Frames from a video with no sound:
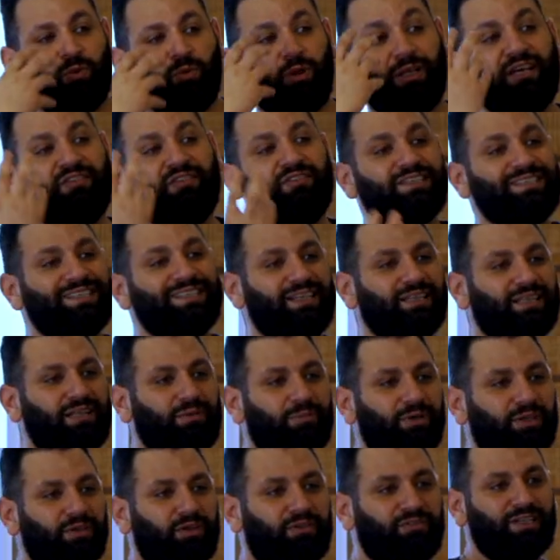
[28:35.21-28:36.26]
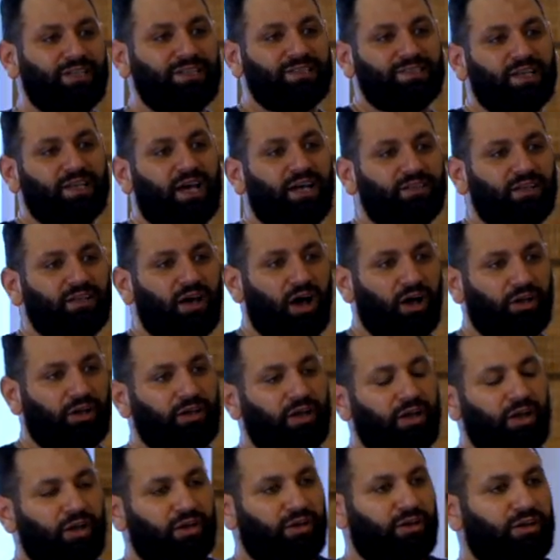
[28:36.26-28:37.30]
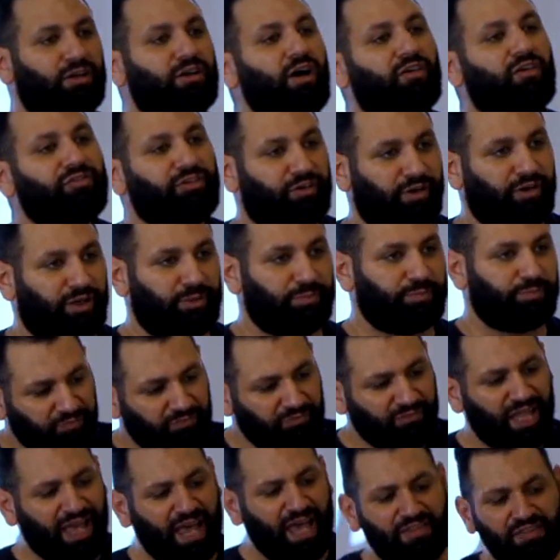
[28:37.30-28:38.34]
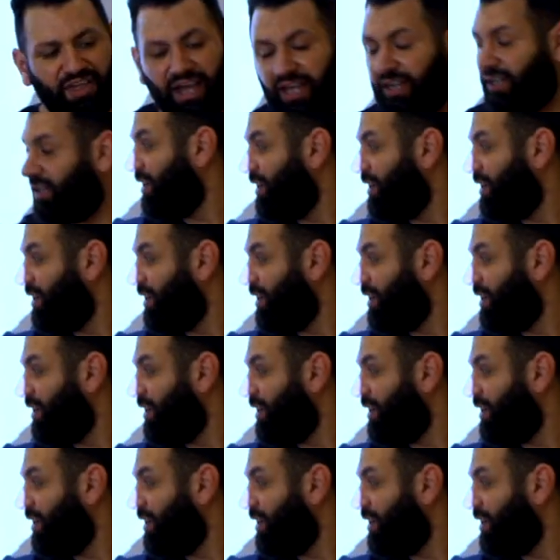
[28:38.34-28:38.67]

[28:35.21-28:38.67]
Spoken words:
will give us a little bit of insight on recovery. And then